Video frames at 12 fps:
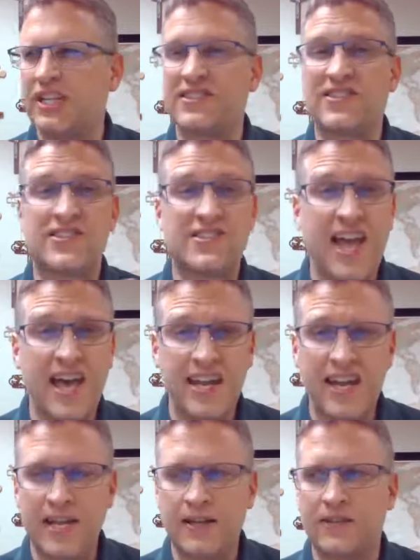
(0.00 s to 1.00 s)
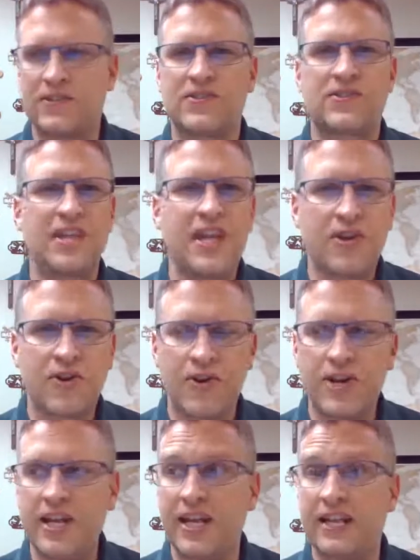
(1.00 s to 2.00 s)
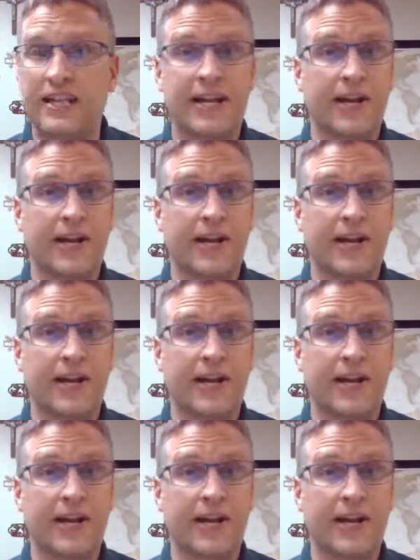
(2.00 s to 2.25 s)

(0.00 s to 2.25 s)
and setting and scenery and